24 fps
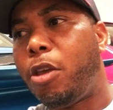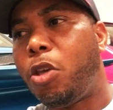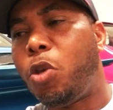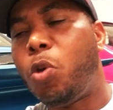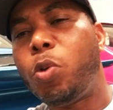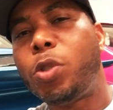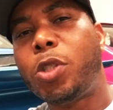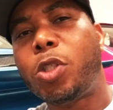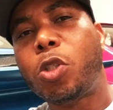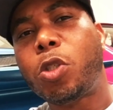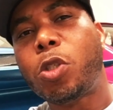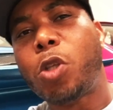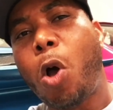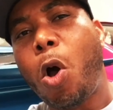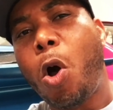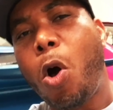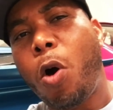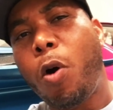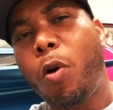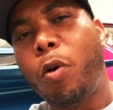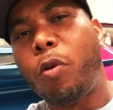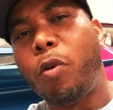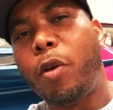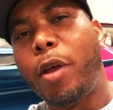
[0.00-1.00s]
you
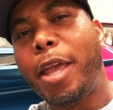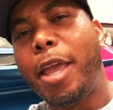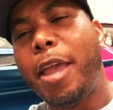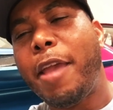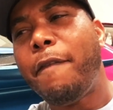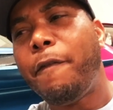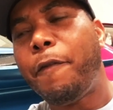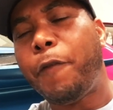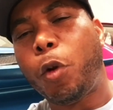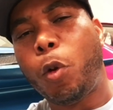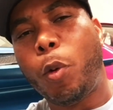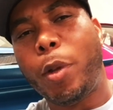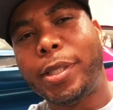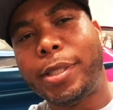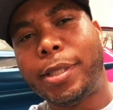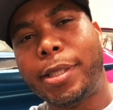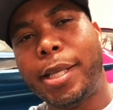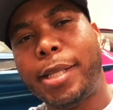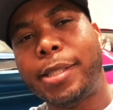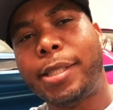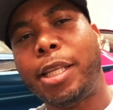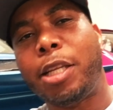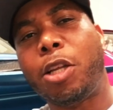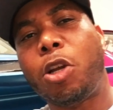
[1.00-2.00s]
saw
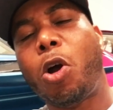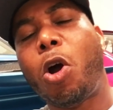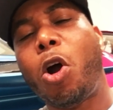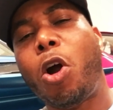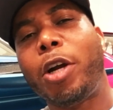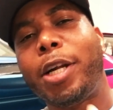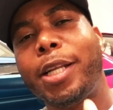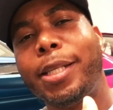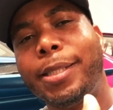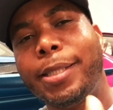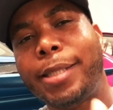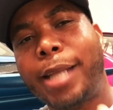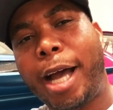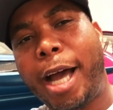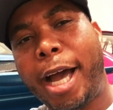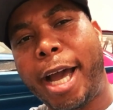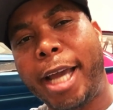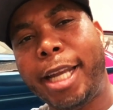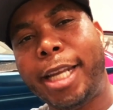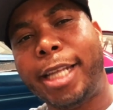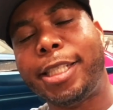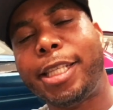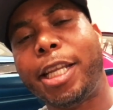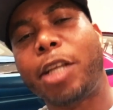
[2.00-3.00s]
influences in car
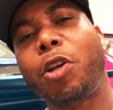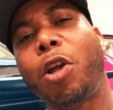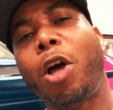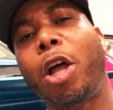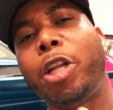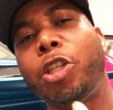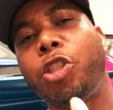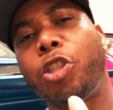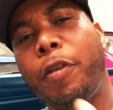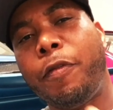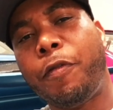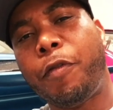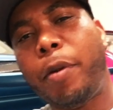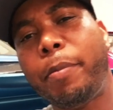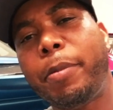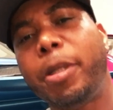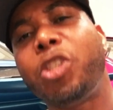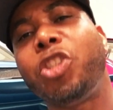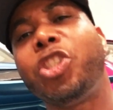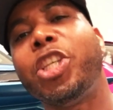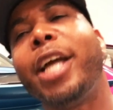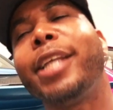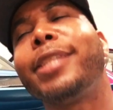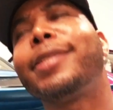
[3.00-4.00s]
design and technology from the
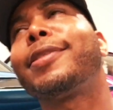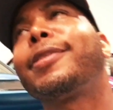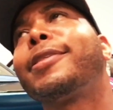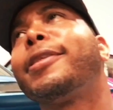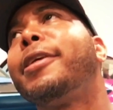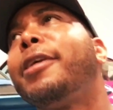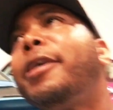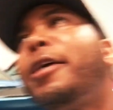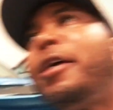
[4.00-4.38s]
jets,